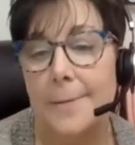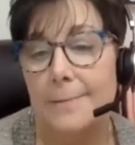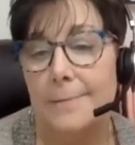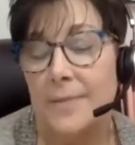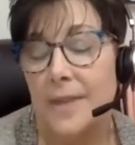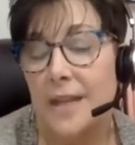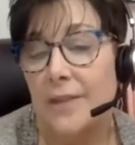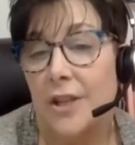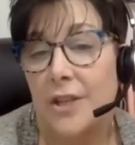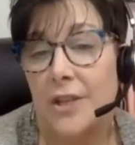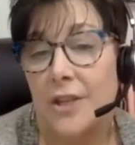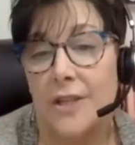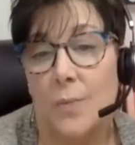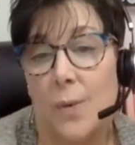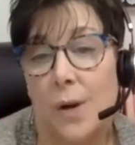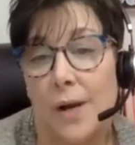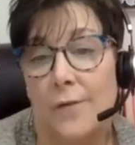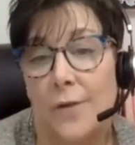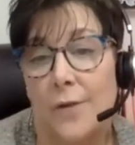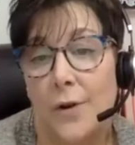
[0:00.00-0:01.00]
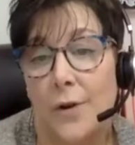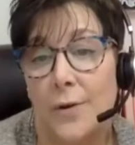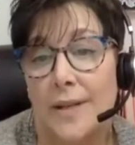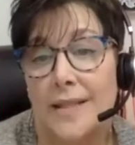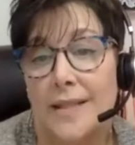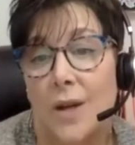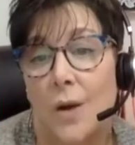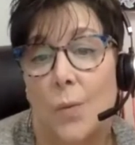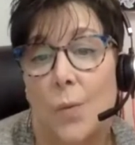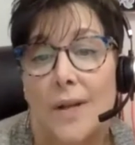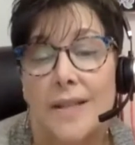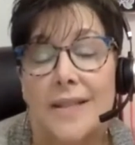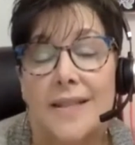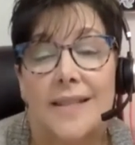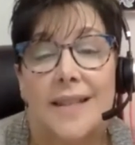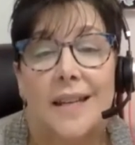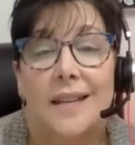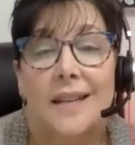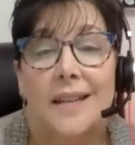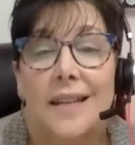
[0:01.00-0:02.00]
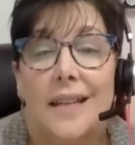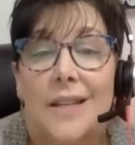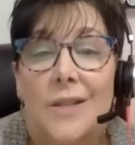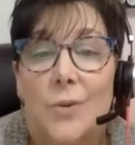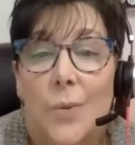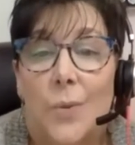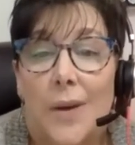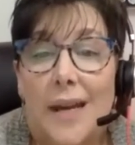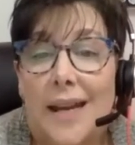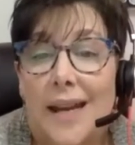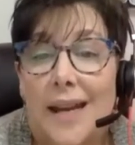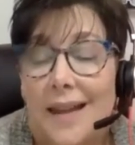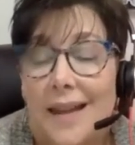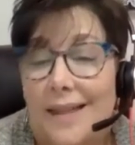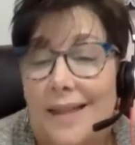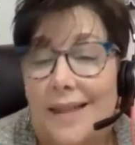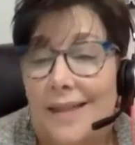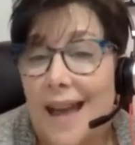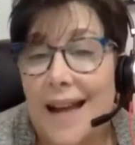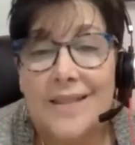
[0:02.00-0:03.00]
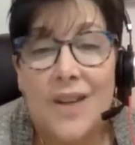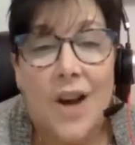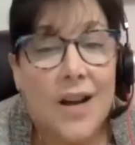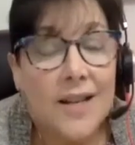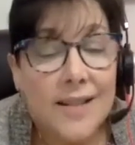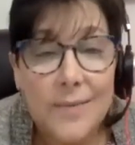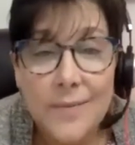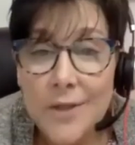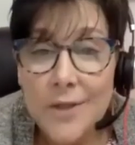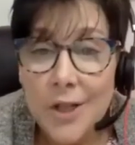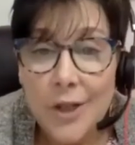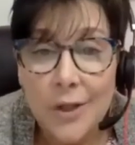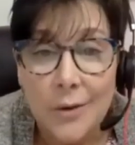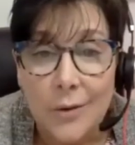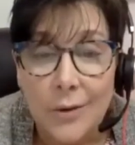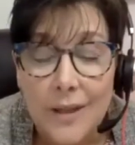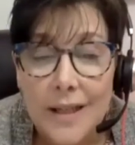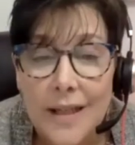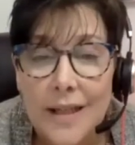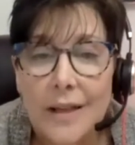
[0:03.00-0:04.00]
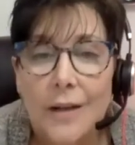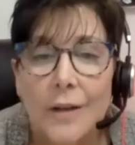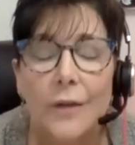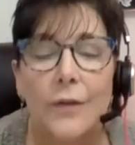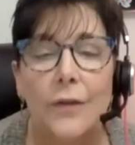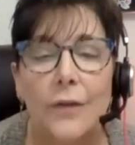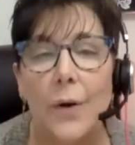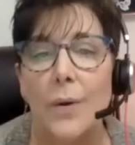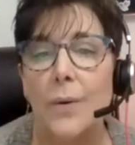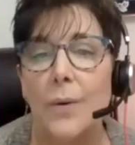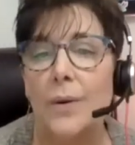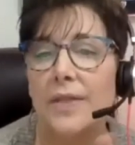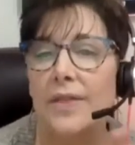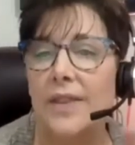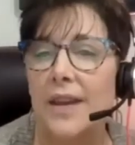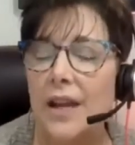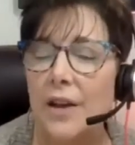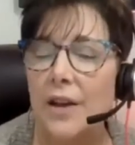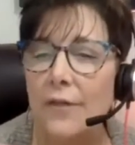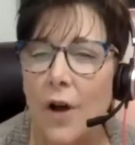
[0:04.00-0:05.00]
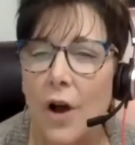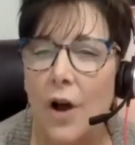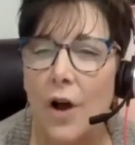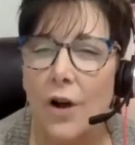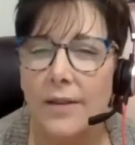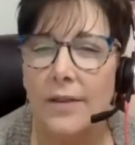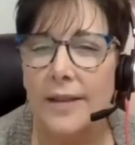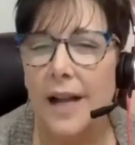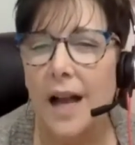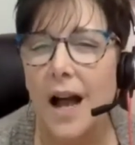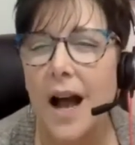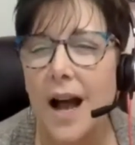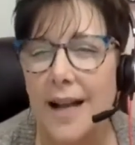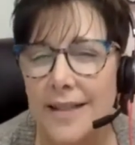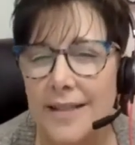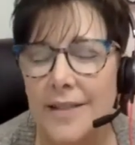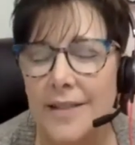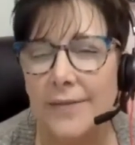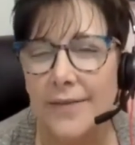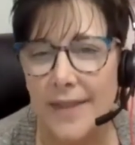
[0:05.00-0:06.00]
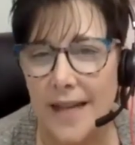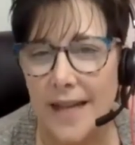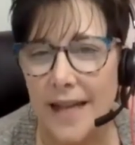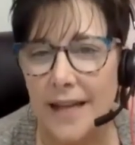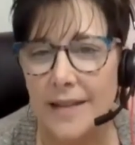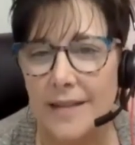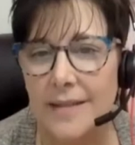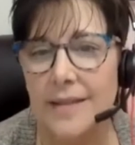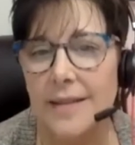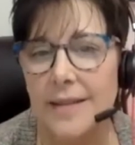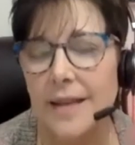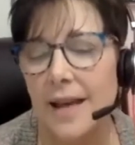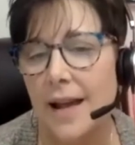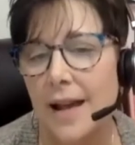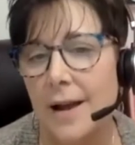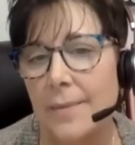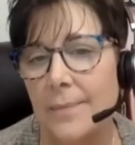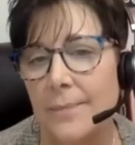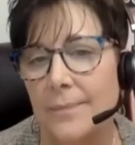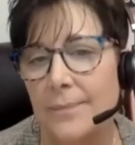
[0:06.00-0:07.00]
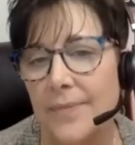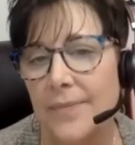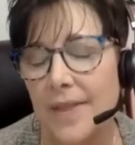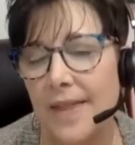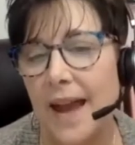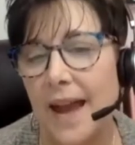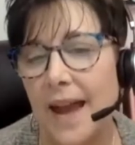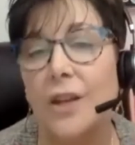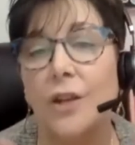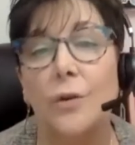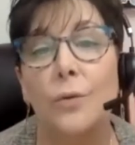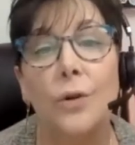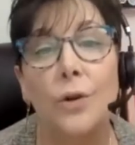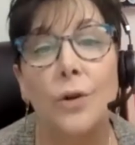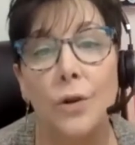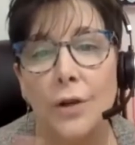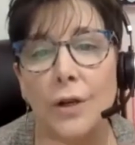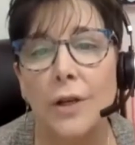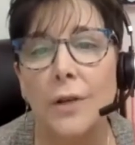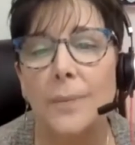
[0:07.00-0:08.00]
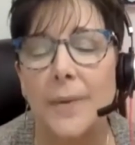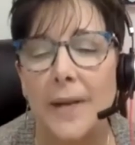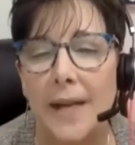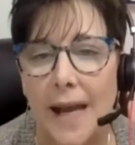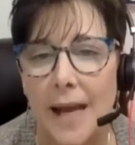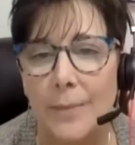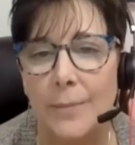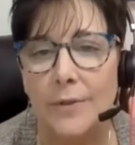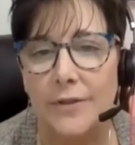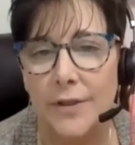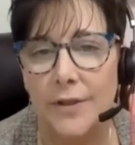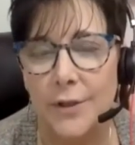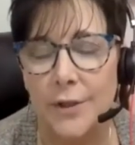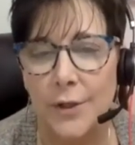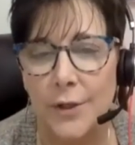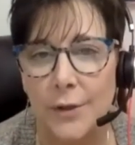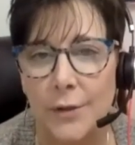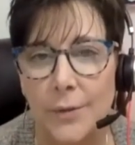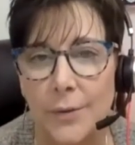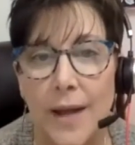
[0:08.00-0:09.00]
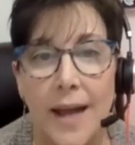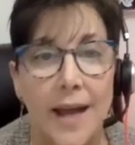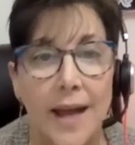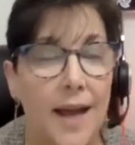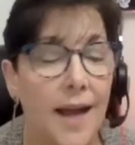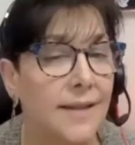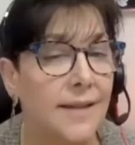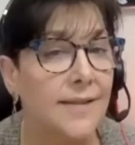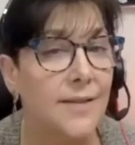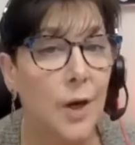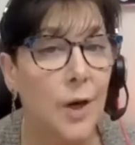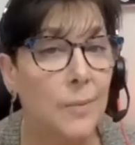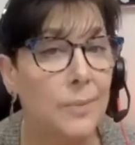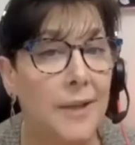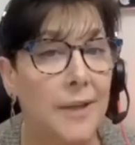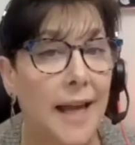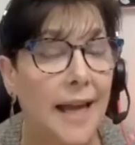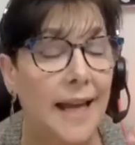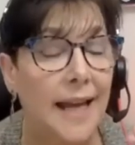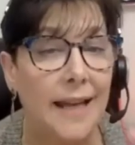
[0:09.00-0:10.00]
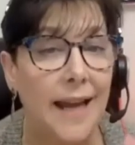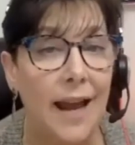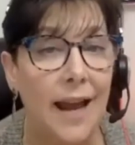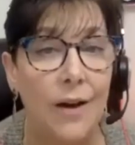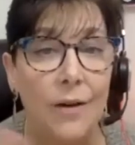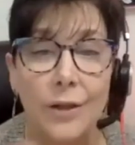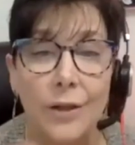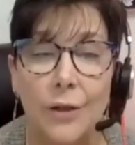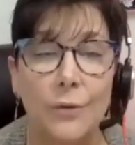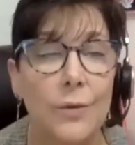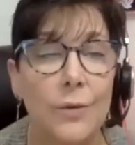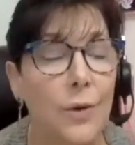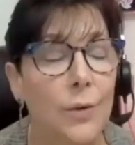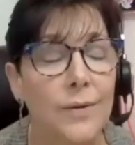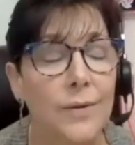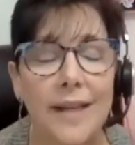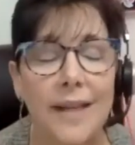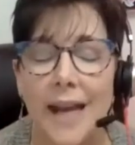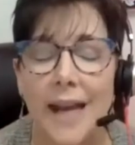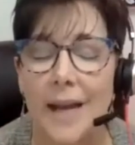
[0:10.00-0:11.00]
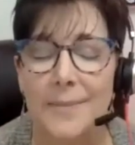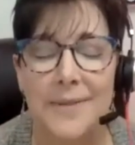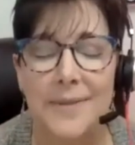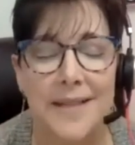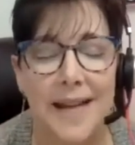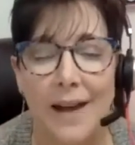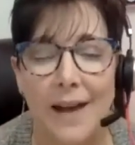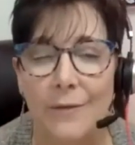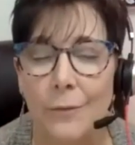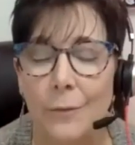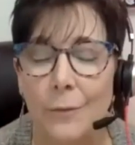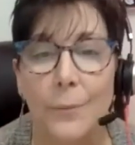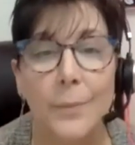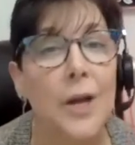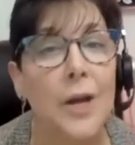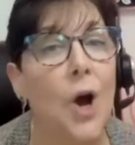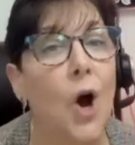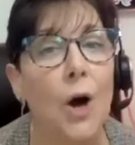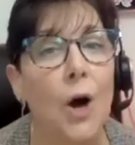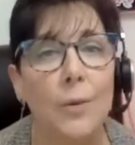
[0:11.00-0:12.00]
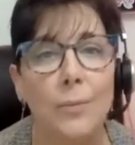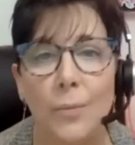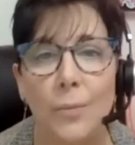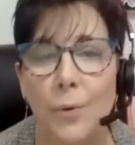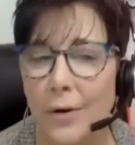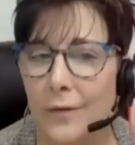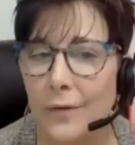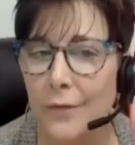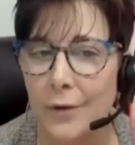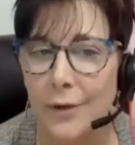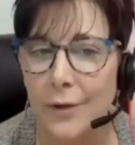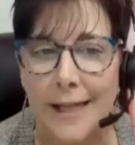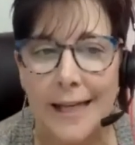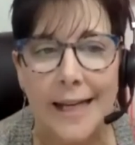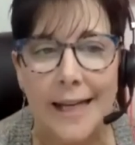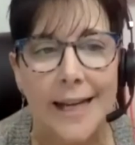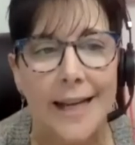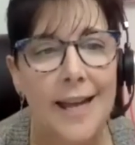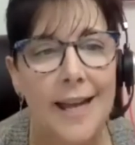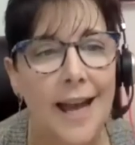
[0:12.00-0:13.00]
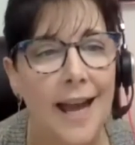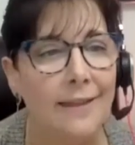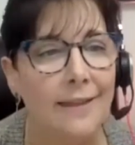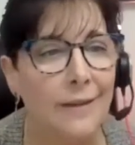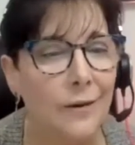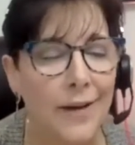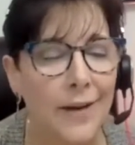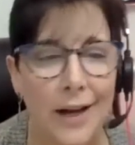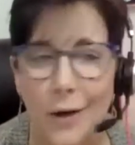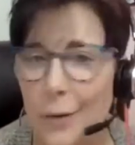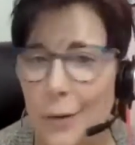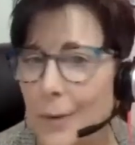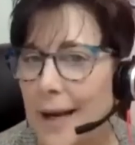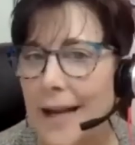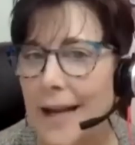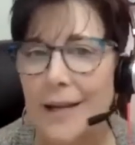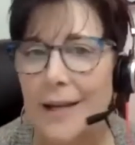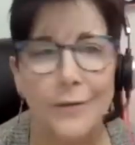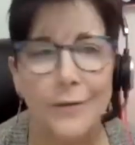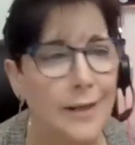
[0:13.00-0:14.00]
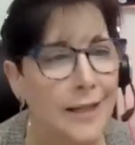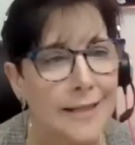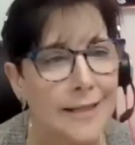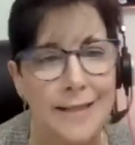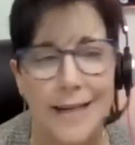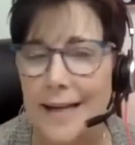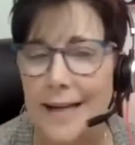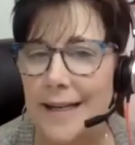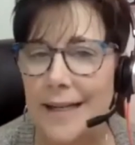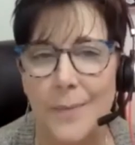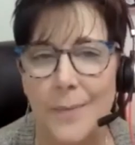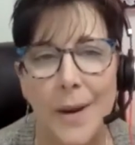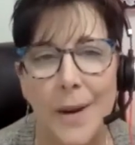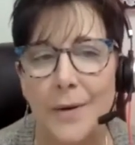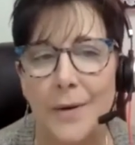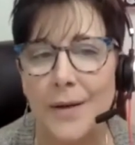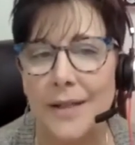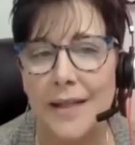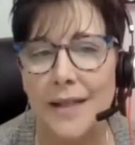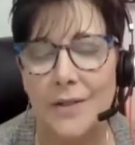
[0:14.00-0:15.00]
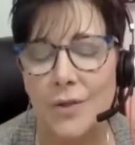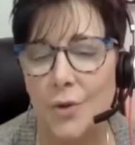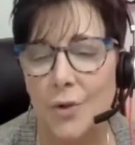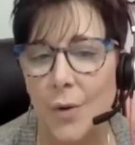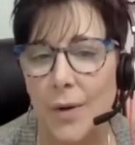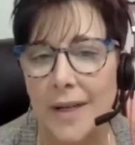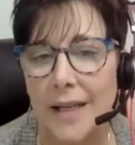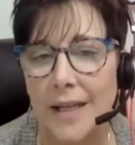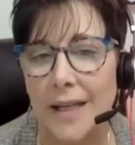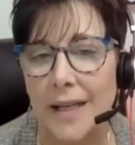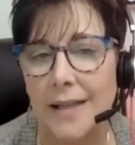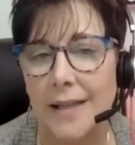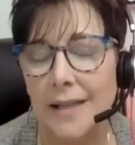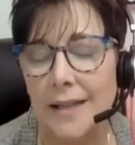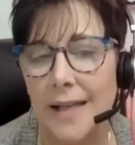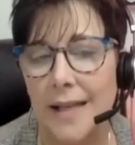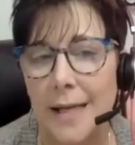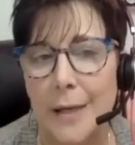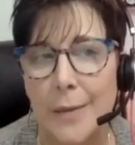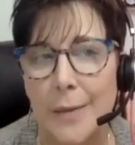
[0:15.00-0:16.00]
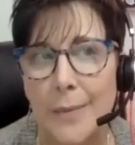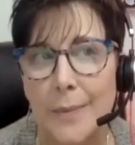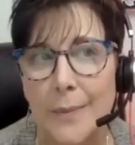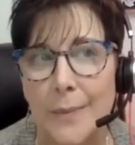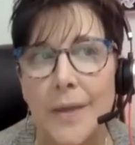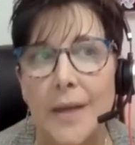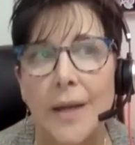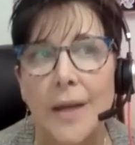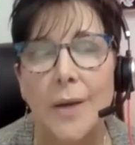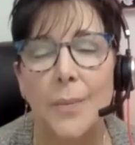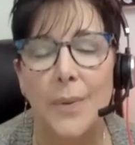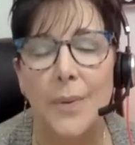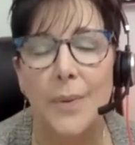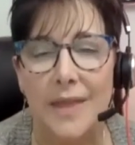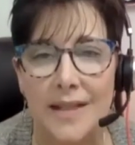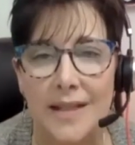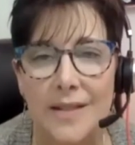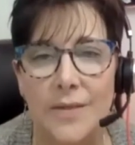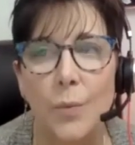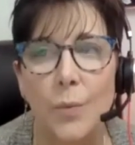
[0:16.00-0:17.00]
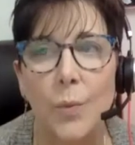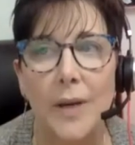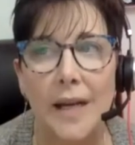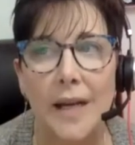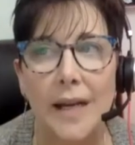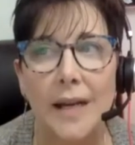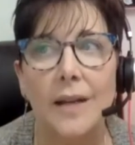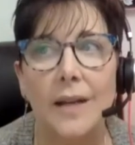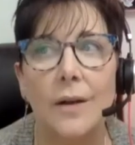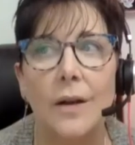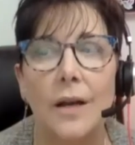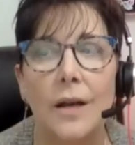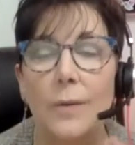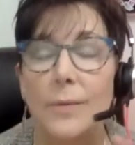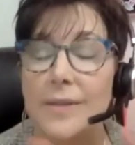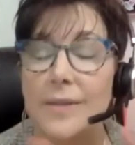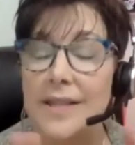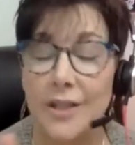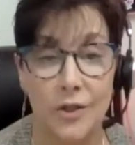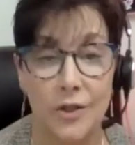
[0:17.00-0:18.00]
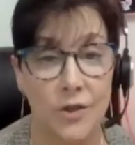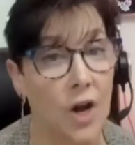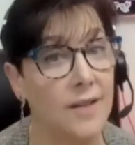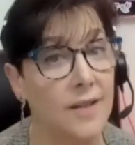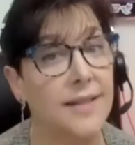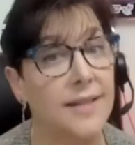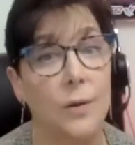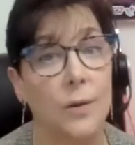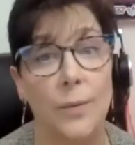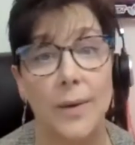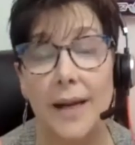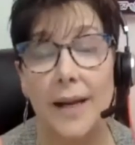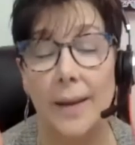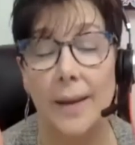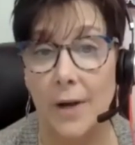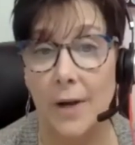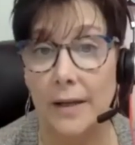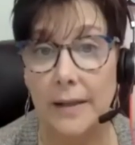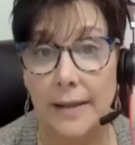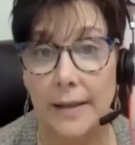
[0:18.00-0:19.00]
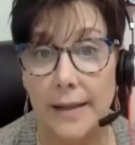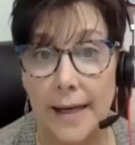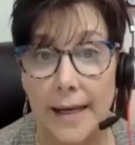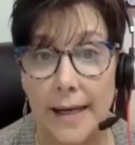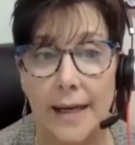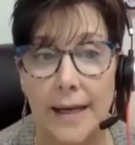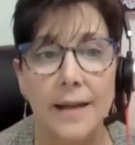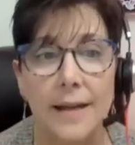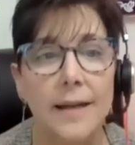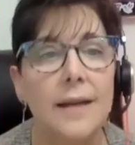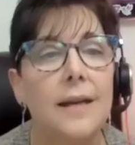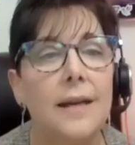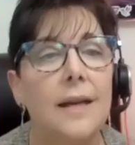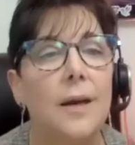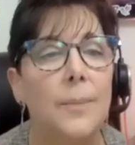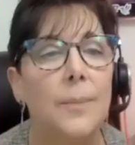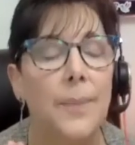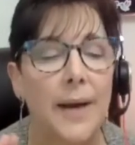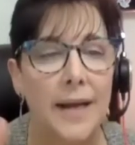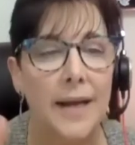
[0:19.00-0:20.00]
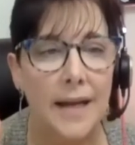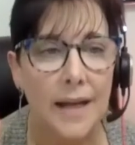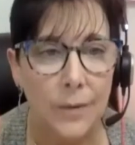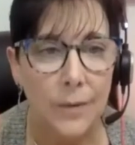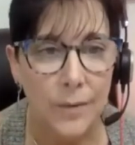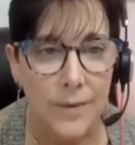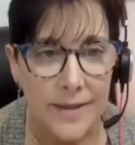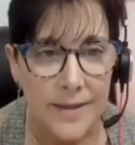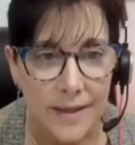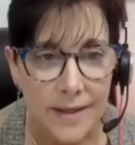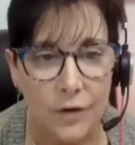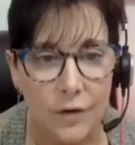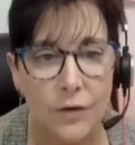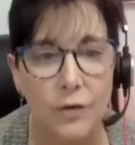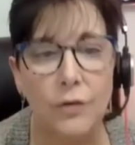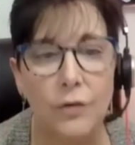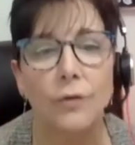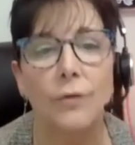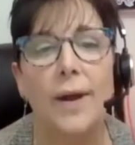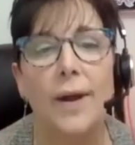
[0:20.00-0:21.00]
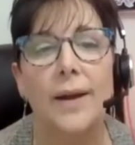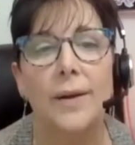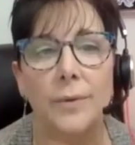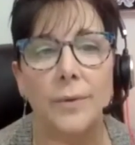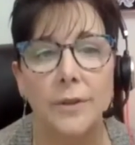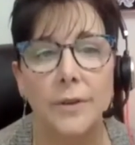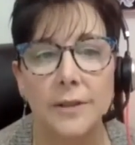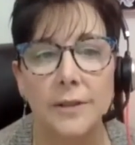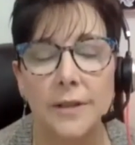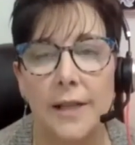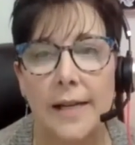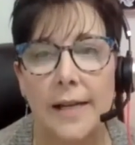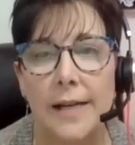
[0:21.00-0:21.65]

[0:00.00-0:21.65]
If you just want to focus on one skill each week, that's awesome too. So think of all the kinds of things that you could be able to do, and start planning now. You know the camp staff will be on board fully, and they'll get creative and excited about it and join in. But this week, it was an exhausting week, I'm not going to lie to you, but it was incredible,